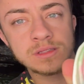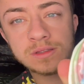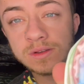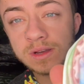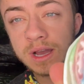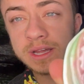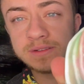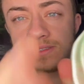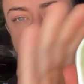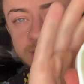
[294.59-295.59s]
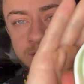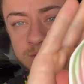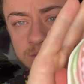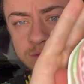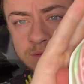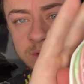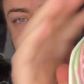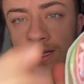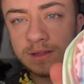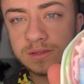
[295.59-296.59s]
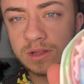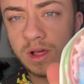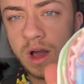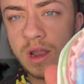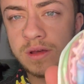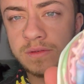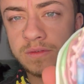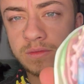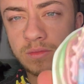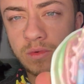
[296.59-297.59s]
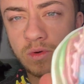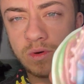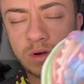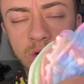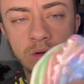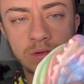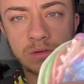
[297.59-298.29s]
you can kind of see, there's a lot of more